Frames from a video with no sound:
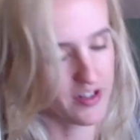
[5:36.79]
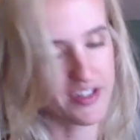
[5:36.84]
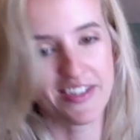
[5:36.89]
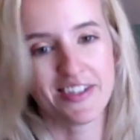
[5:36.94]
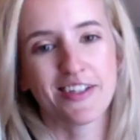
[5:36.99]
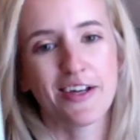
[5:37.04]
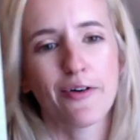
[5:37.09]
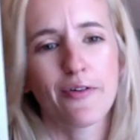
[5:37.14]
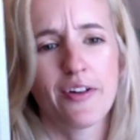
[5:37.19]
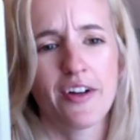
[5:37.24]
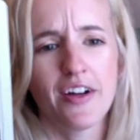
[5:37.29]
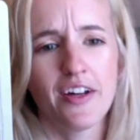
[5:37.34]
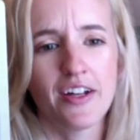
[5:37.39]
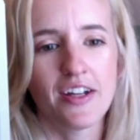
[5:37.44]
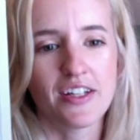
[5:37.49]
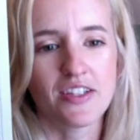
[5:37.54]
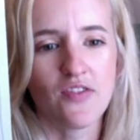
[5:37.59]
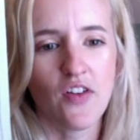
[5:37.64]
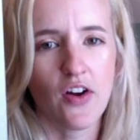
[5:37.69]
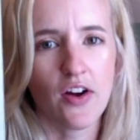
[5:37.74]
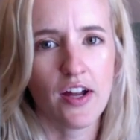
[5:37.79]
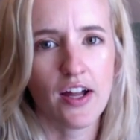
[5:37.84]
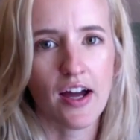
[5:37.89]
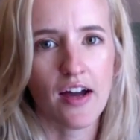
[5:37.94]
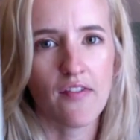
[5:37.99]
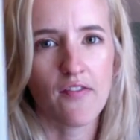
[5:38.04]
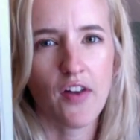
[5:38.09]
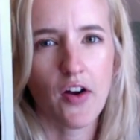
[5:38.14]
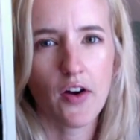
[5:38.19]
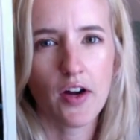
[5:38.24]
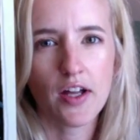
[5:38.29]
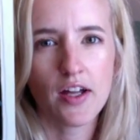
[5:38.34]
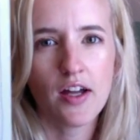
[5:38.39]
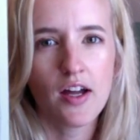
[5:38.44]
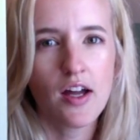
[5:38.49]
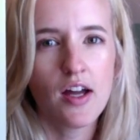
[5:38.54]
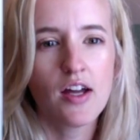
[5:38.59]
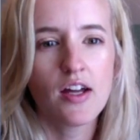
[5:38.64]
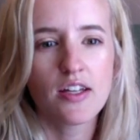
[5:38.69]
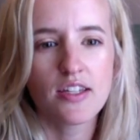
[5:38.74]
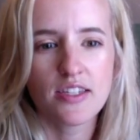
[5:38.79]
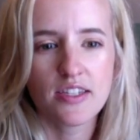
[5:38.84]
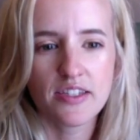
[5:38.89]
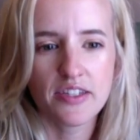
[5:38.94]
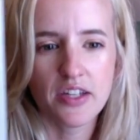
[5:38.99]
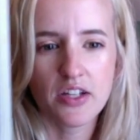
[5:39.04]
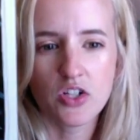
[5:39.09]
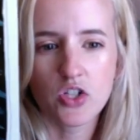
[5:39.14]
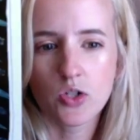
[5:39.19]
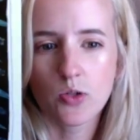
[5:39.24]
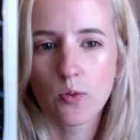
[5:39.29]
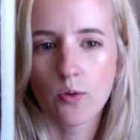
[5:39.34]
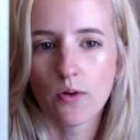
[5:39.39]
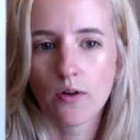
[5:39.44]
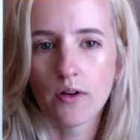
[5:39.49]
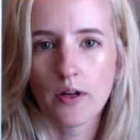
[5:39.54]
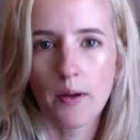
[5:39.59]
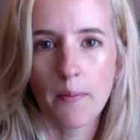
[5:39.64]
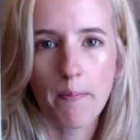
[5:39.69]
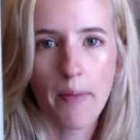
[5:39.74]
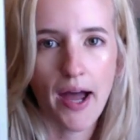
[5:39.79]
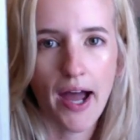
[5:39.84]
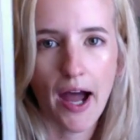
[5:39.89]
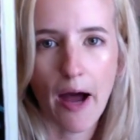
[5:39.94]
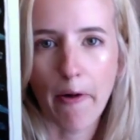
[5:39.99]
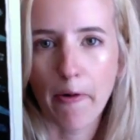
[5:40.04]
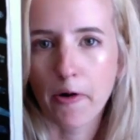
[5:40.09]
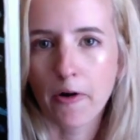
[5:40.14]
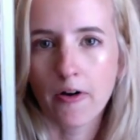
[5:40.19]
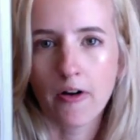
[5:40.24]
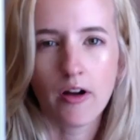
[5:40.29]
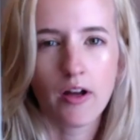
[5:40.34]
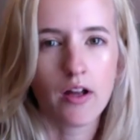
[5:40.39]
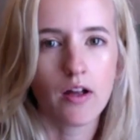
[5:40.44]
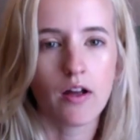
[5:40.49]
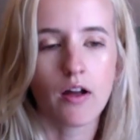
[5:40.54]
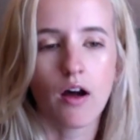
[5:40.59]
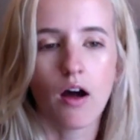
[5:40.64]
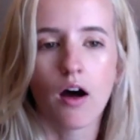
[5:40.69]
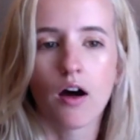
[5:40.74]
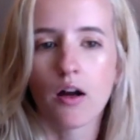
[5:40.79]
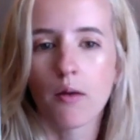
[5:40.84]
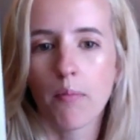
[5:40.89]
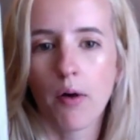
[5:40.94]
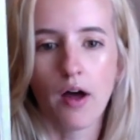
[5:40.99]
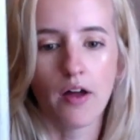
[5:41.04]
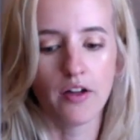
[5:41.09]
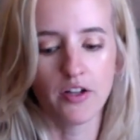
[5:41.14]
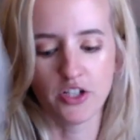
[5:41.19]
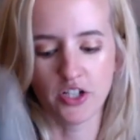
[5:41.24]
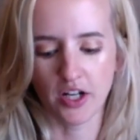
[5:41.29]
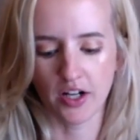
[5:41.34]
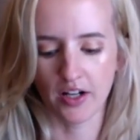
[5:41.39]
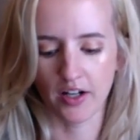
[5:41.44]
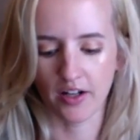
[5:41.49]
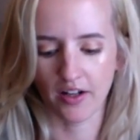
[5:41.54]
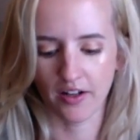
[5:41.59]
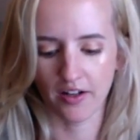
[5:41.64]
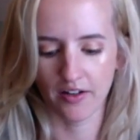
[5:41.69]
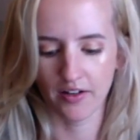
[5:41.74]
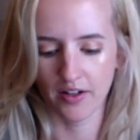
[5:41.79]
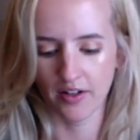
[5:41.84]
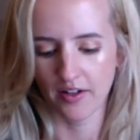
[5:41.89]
It's so good. It's very sensual, empowering, unapologetic.